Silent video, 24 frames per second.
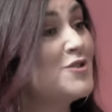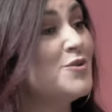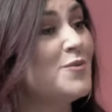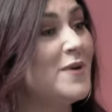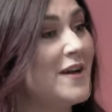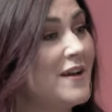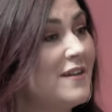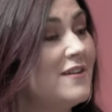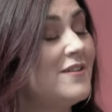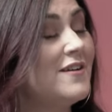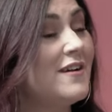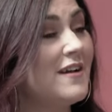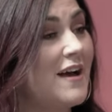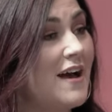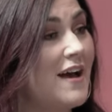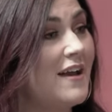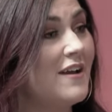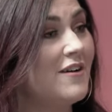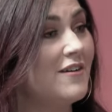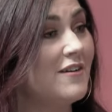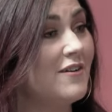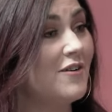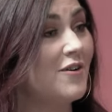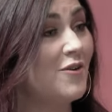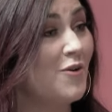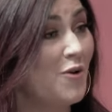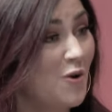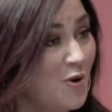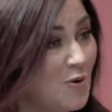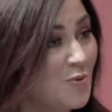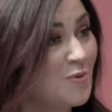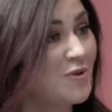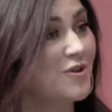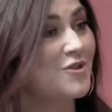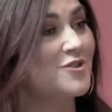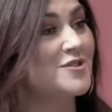who I hire
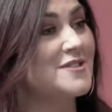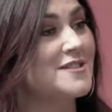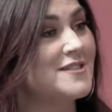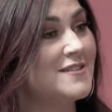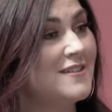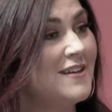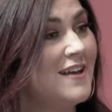owners.